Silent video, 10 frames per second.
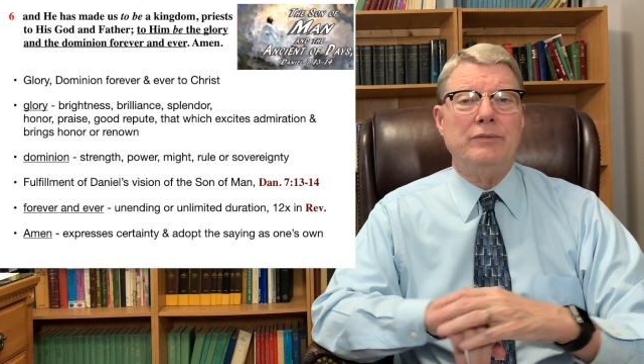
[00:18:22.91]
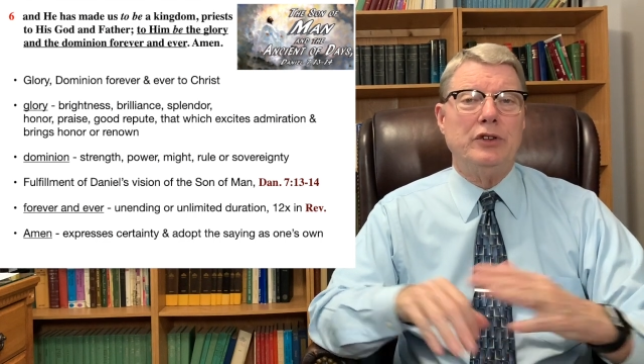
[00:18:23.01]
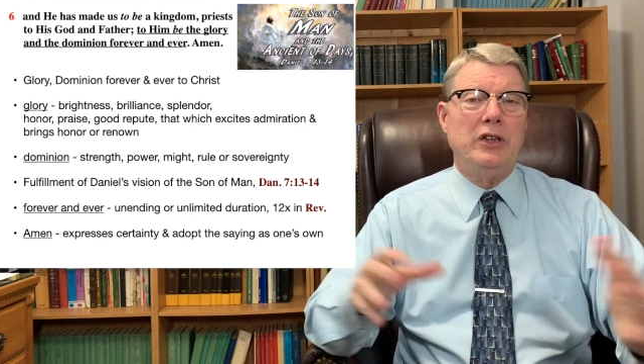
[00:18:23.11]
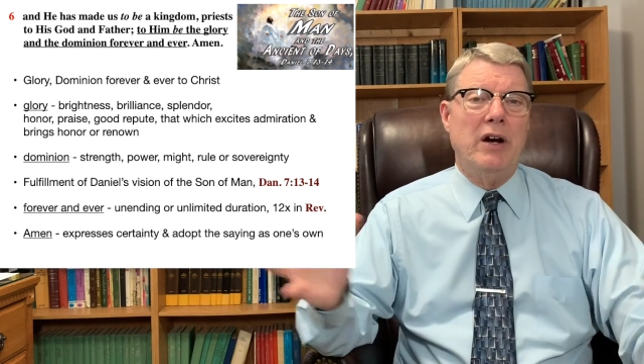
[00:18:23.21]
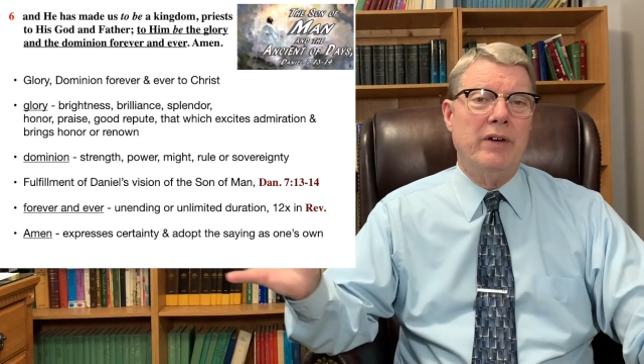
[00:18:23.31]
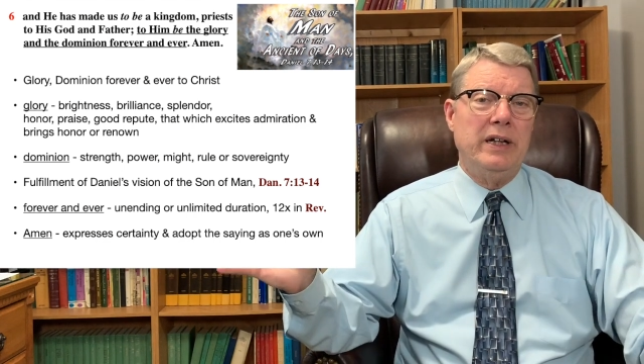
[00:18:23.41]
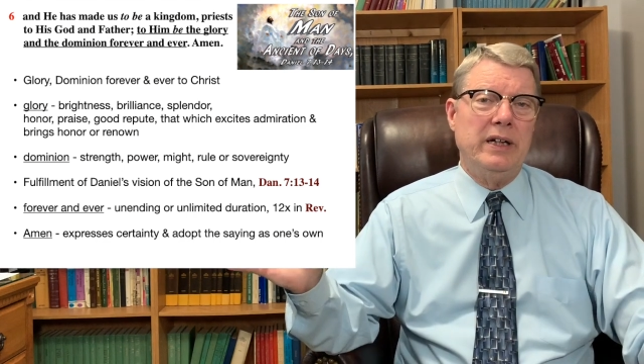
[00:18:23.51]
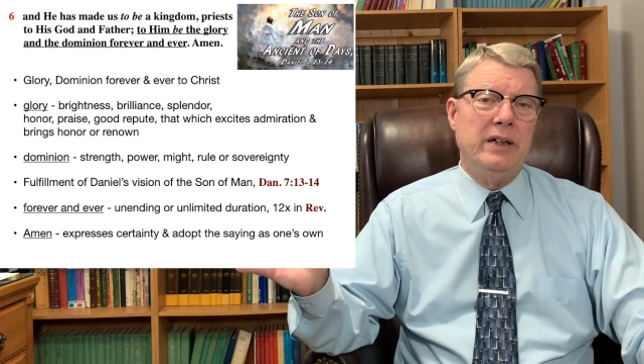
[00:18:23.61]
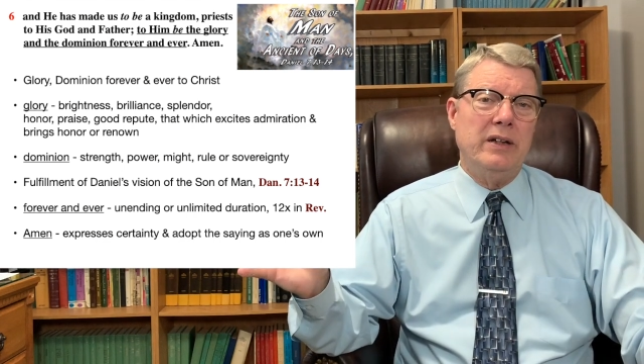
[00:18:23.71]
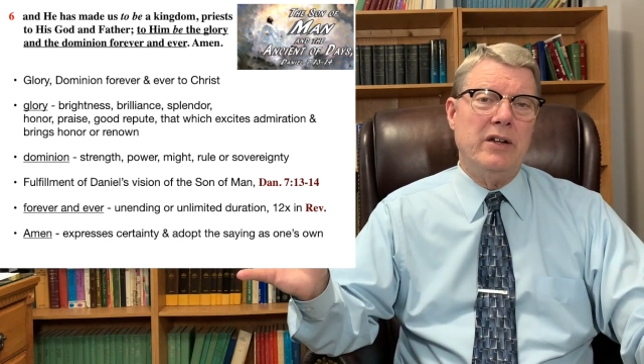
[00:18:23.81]
sharing
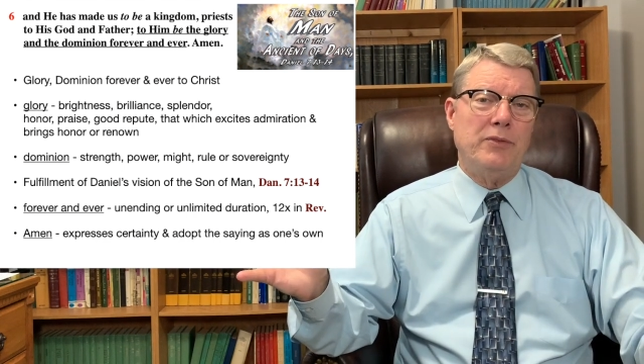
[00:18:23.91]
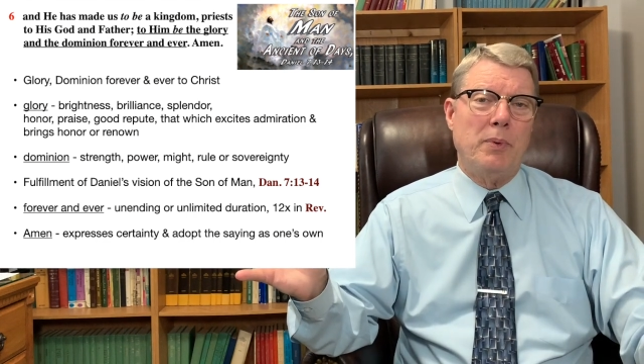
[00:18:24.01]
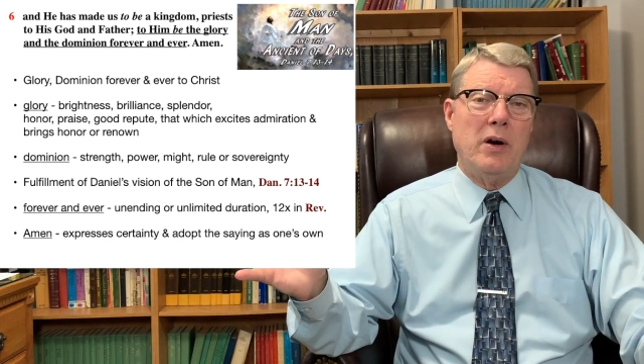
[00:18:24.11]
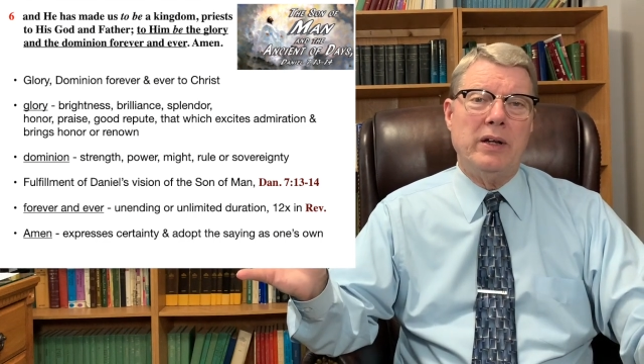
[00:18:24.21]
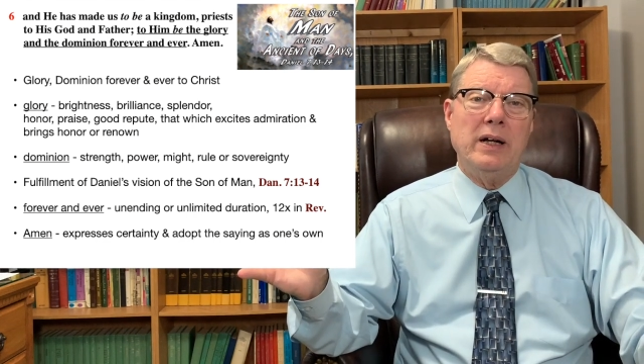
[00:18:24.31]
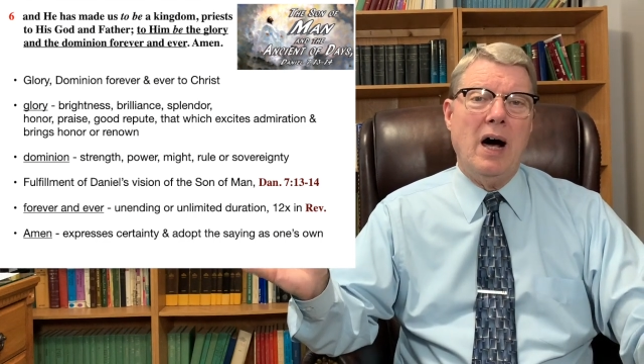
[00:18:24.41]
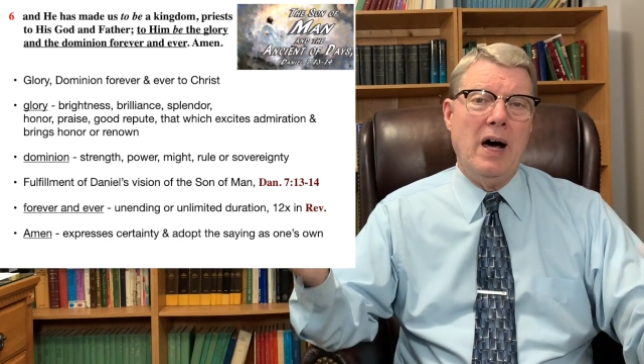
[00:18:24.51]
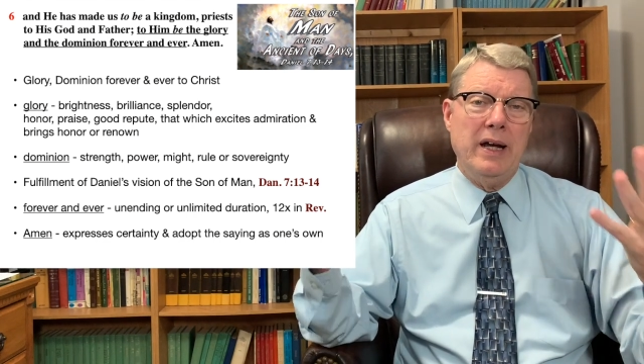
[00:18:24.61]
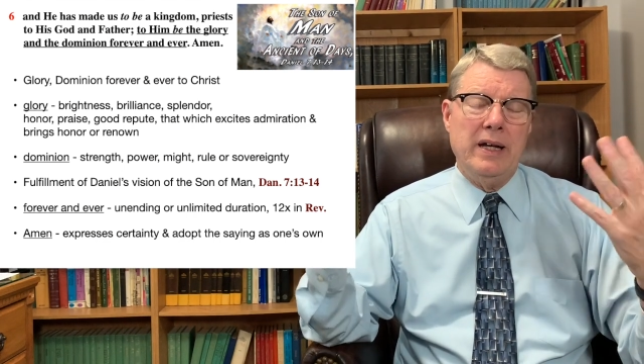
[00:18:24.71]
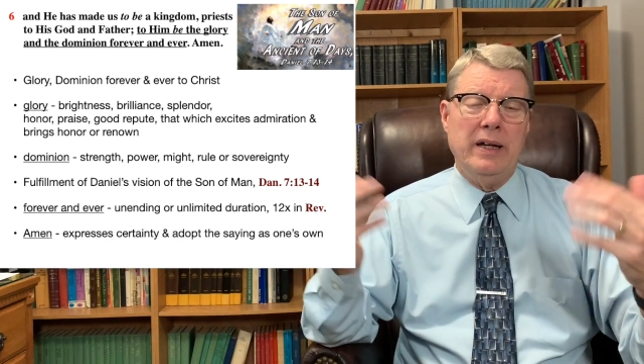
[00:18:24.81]
in as part of the
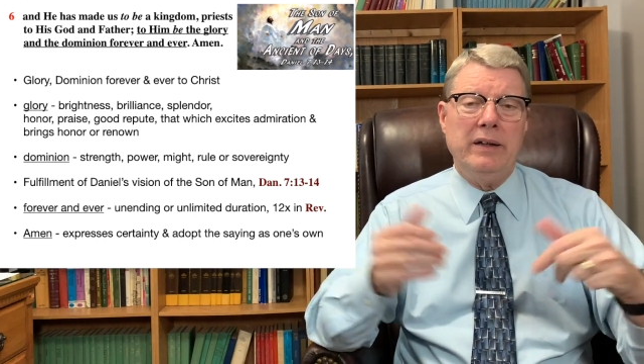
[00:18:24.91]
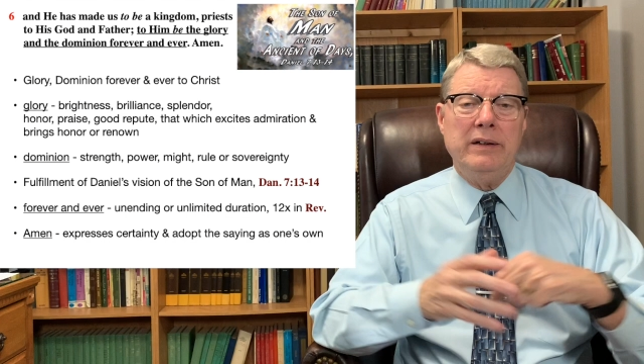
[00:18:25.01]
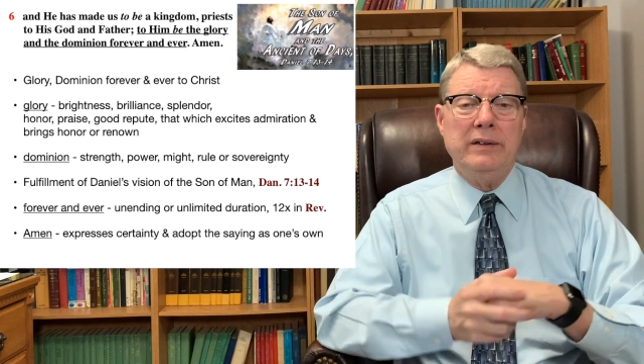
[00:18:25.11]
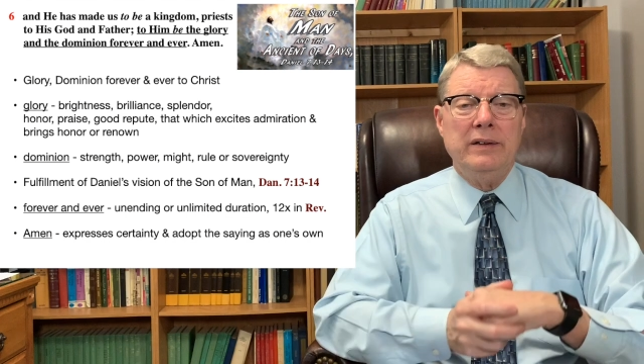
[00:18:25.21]
Godhead